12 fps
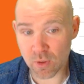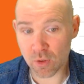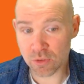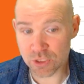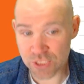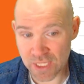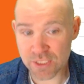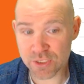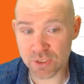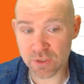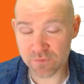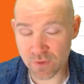on
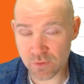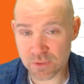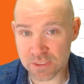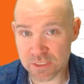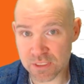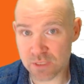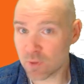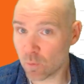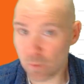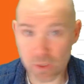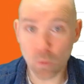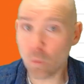changing the voting system that
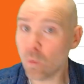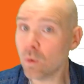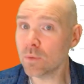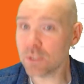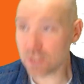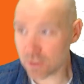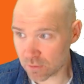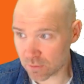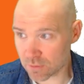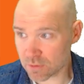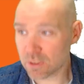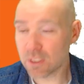we all would
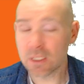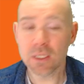use